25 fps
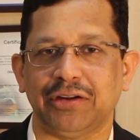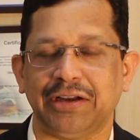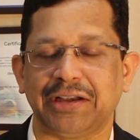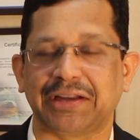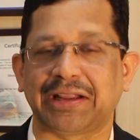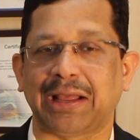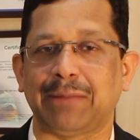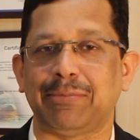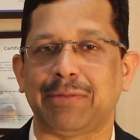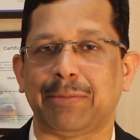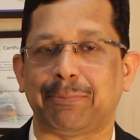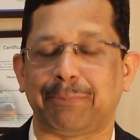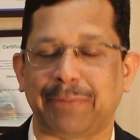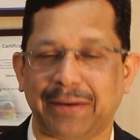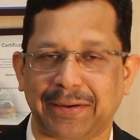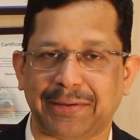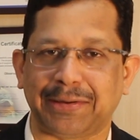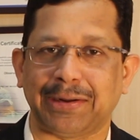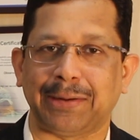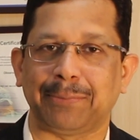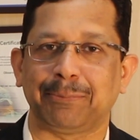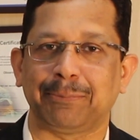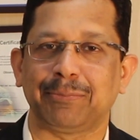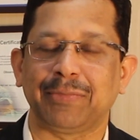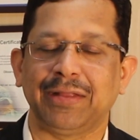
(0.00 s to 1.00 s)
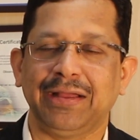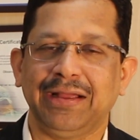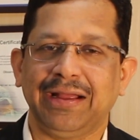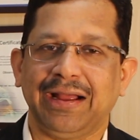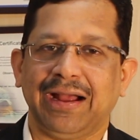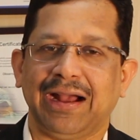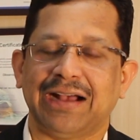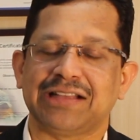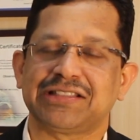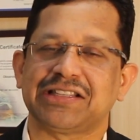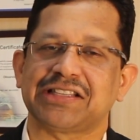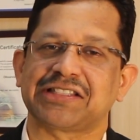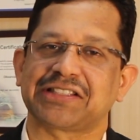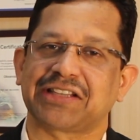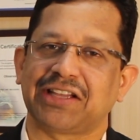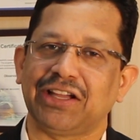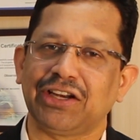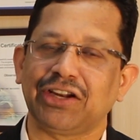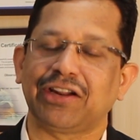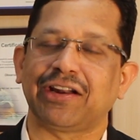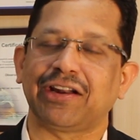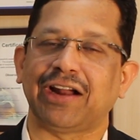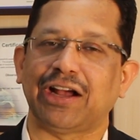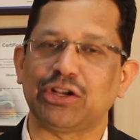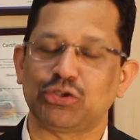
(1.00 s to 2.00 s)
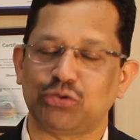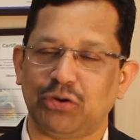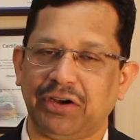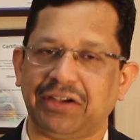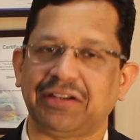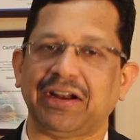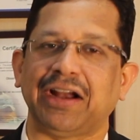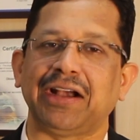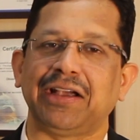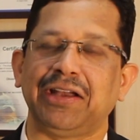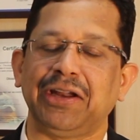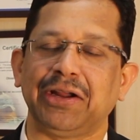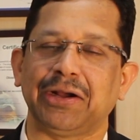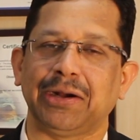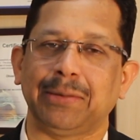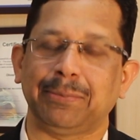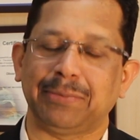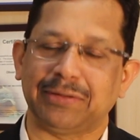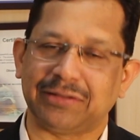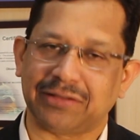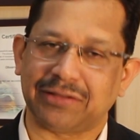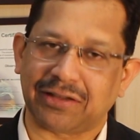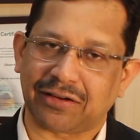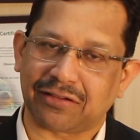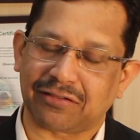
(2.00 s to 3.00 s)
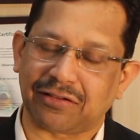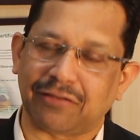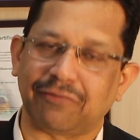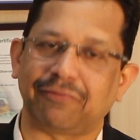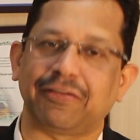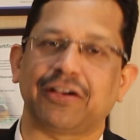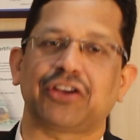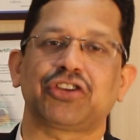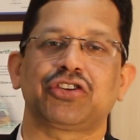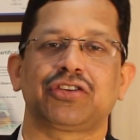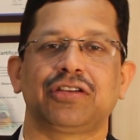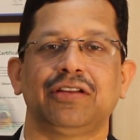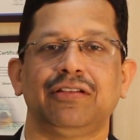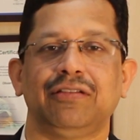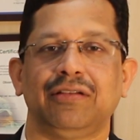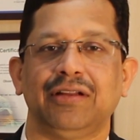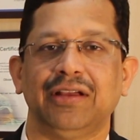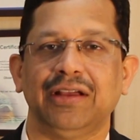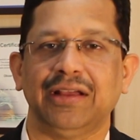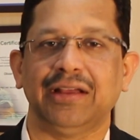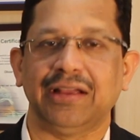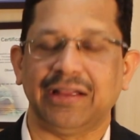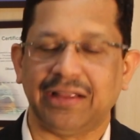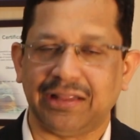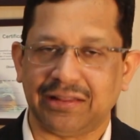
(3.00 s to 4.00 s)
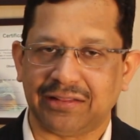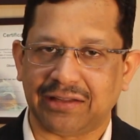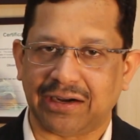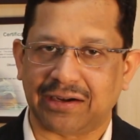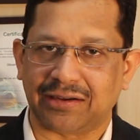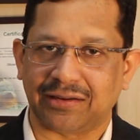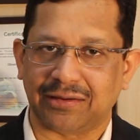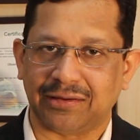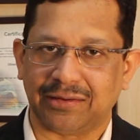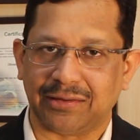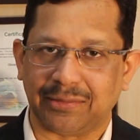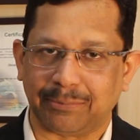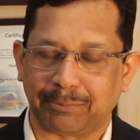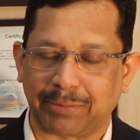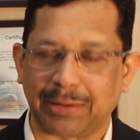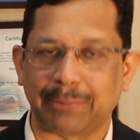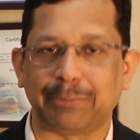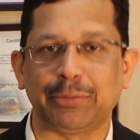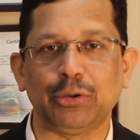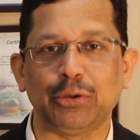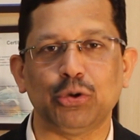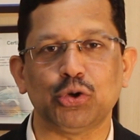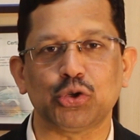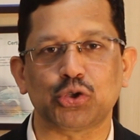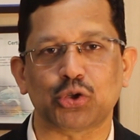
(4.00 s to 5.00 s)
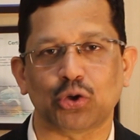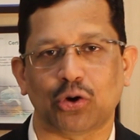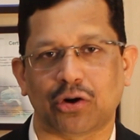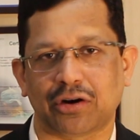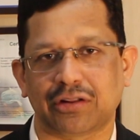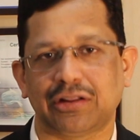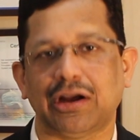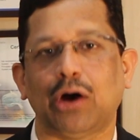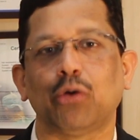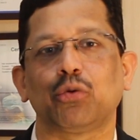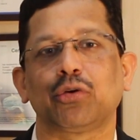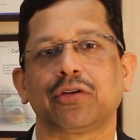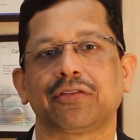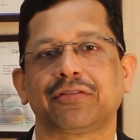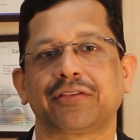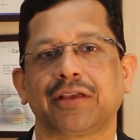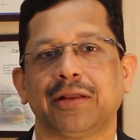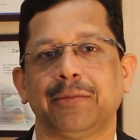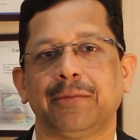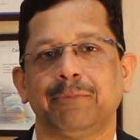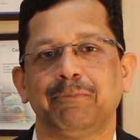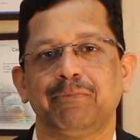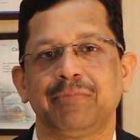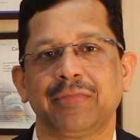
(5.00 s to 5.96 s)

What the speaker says: it can be picked up as the skin gradually tightening up and there is infection in that prepuce or the outer skin.